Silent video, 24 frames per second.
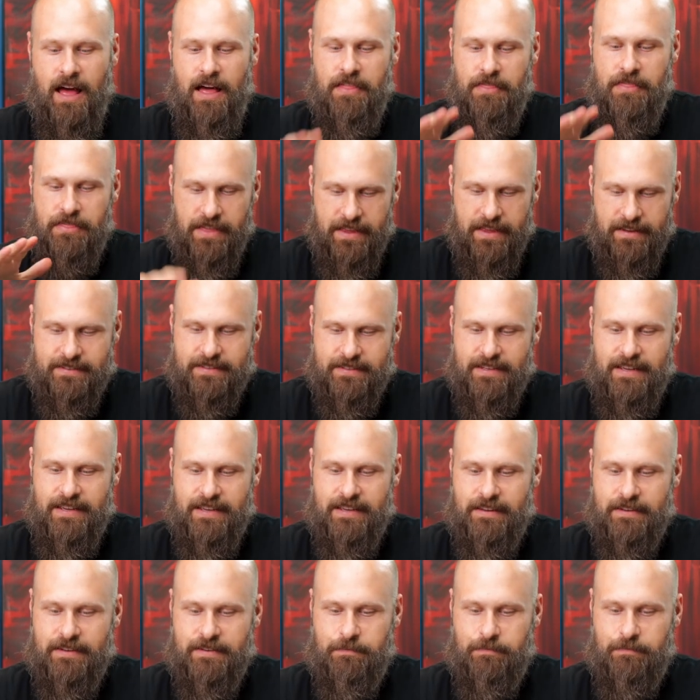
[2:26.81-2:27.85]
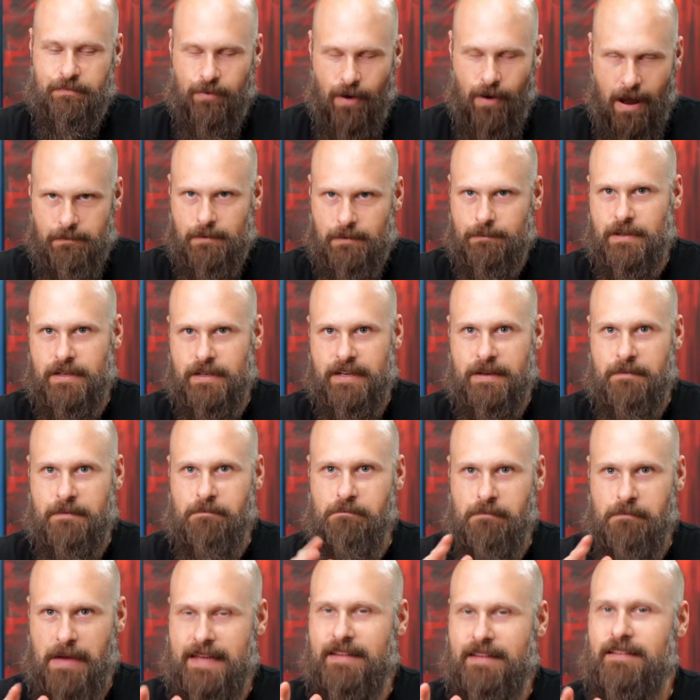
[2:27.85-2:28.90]
This is probably
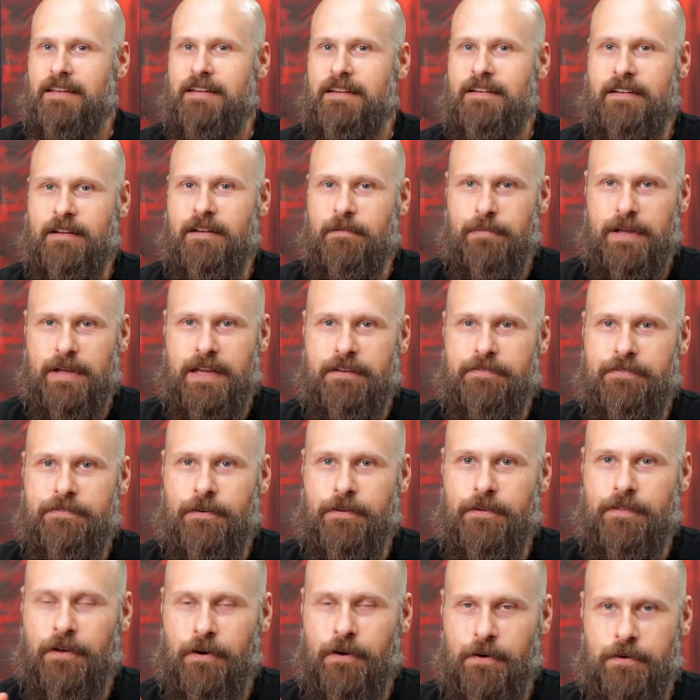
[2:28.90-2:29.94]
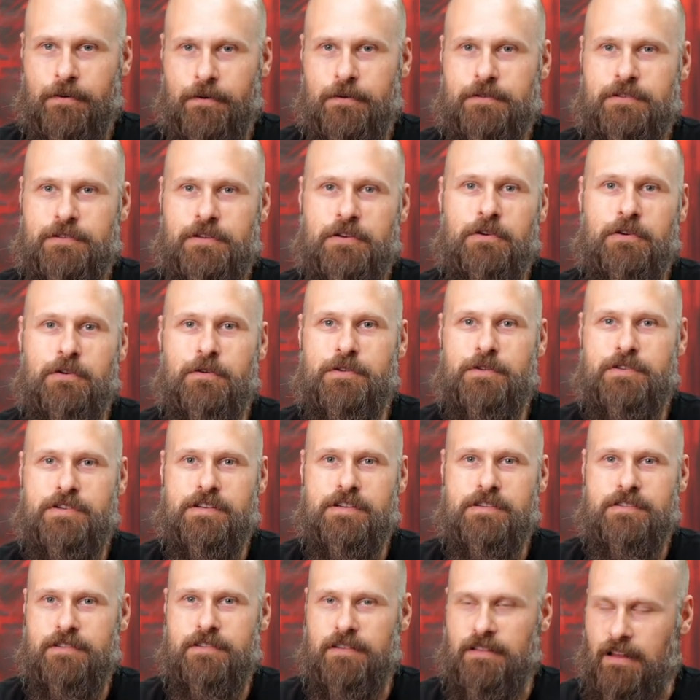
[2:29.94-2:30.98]
mainly gonna be for those who
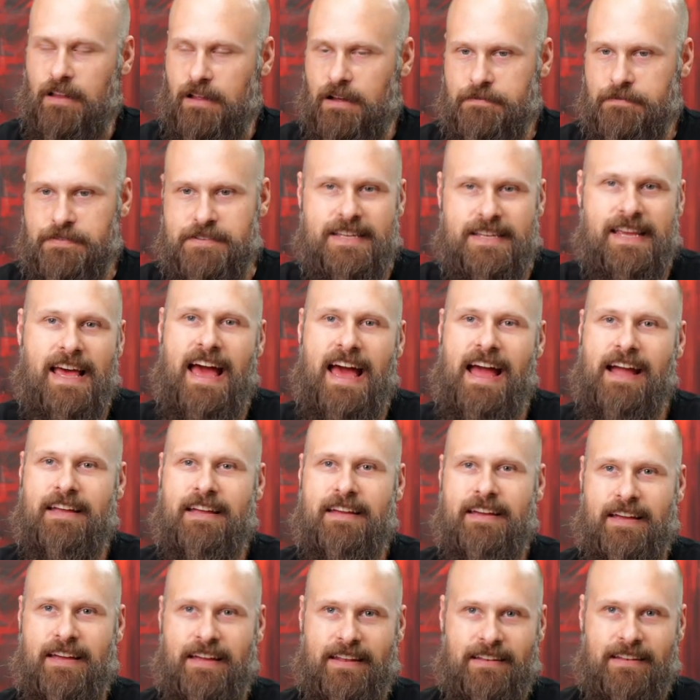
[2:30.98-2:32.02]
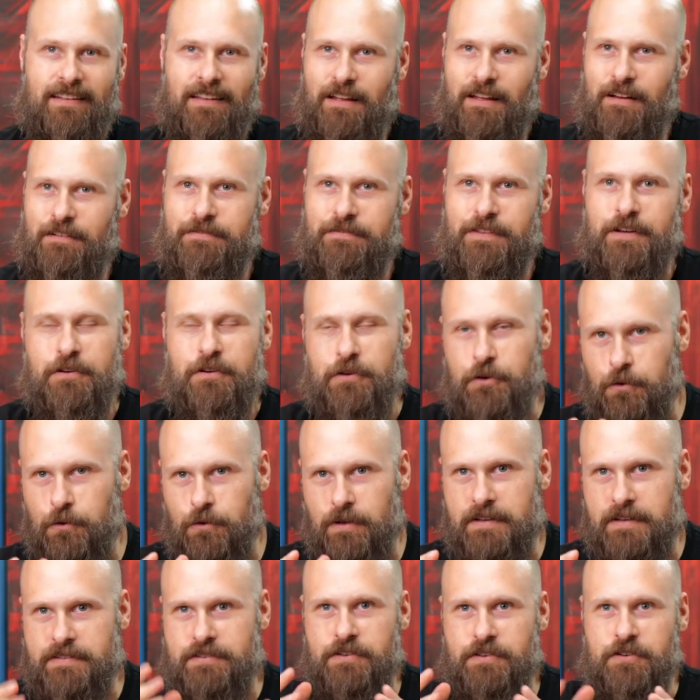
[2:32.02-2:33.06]
just love tech and love the
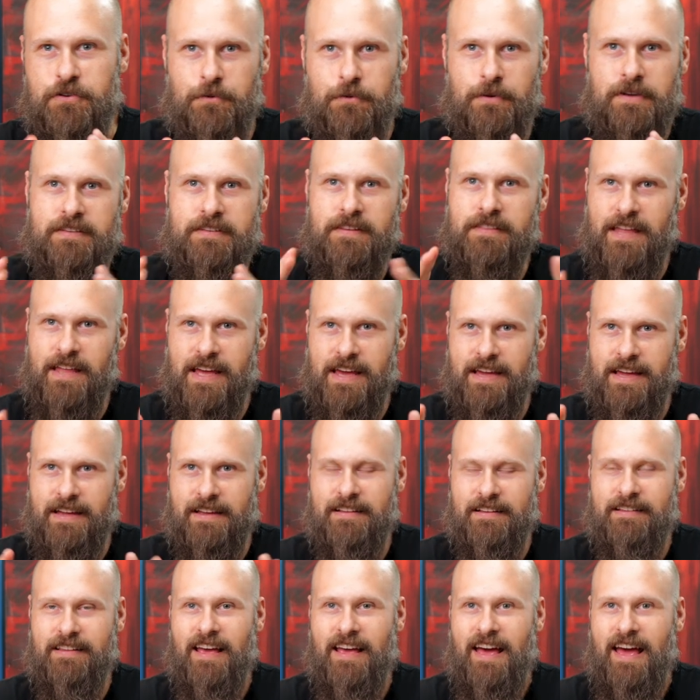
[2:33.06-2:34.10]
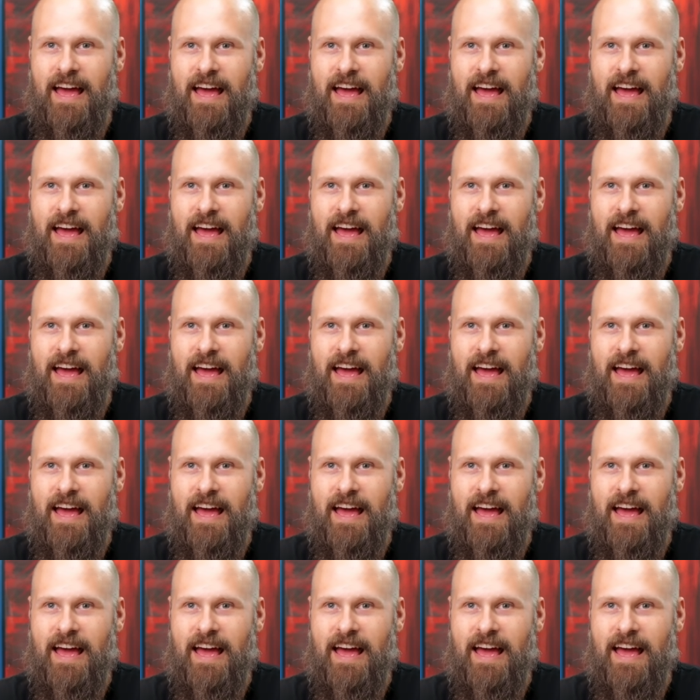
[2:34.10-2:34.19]
coolest, newest things